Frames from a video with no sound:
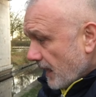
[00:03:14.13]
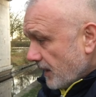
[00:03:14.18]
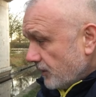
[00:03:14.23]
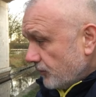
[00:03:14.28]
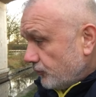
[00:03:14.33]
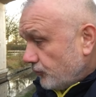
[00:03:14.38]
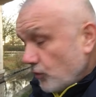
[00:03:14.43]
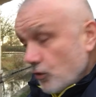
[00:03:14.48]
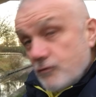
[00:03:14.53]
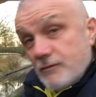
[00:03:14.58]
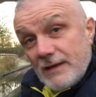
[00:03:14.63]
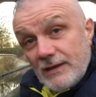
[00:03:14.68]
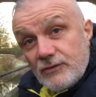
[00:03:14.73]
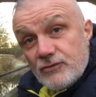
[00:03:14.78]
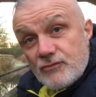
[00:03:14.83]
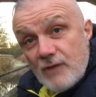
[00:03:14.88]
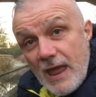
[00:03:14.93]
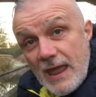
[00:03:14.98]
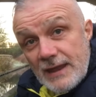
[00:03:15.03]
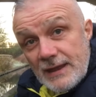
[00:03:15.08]
during
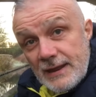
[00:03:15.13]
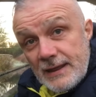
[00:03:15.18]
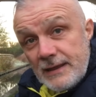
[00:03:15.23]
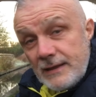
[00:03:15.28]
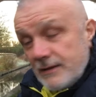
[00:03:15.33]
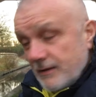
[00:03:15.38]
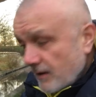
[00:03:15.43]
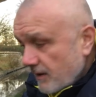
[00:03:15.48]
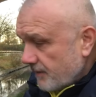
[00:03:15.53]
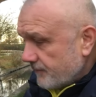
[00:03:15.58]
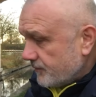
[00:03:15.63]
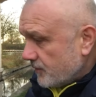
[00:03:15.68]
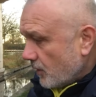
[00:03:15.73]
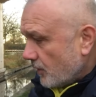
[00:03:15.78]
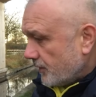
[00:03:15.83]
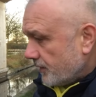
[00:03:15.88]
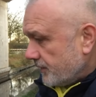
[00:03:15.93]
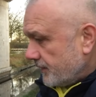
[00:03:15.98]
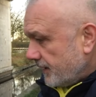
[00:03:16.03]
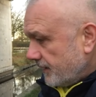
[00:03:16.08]
training, I've
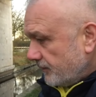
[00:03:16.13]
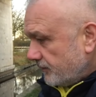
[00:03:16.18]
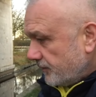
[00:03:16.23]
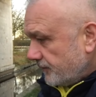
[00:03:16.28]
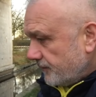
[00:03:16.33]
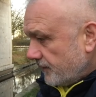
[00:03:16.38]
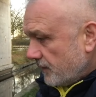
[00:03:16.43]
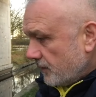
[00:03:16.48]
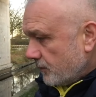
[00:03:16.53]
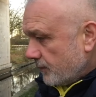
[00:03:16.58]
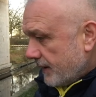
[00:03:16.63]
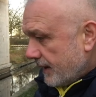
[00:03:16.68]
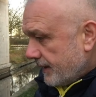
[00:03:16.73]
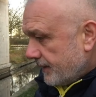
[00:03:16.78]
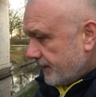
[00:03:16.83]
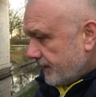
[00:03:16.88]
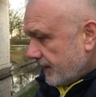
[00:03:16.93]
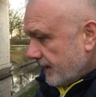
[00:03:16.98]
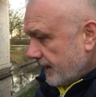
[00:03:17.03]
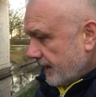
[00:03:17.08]
got an interview with
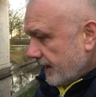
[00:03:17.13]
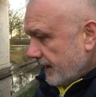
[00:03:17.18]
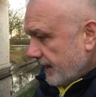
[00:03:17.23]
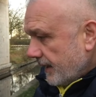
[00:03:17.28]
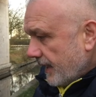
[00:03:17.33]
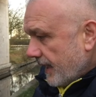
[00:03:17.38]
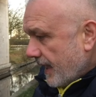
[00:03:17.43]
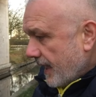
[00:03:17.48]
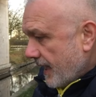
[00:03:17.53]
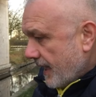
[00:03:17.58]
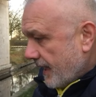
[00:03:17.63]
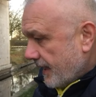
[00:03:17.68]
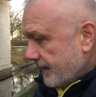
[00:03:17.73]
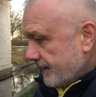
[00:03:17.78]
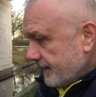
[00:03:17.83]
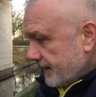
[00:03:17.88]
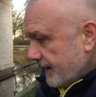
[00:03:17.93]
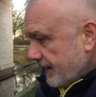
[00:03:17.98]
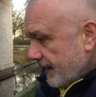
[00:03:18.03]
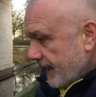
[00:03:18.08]
uh,
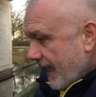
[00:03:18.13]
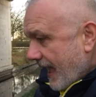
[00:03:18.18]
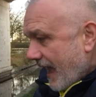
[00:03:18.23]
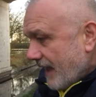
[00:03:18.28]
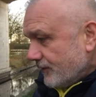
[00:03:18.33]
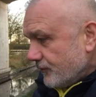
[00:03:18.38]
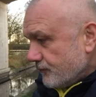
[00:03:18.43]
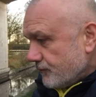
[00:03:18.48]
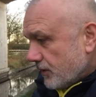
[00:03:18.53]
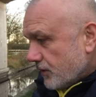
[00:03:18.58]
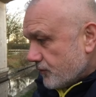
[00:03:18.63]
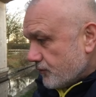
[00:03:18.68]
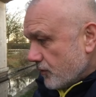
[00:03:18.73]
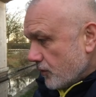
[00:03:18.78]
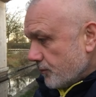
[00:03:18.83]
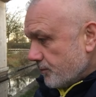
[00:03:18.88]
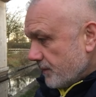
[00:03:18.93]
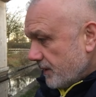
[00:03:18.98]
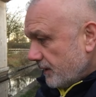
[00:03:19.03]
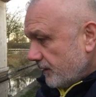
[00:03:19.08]
head of
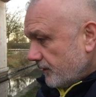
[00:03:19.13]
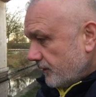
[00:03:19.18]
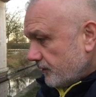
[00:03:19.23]
recruitment.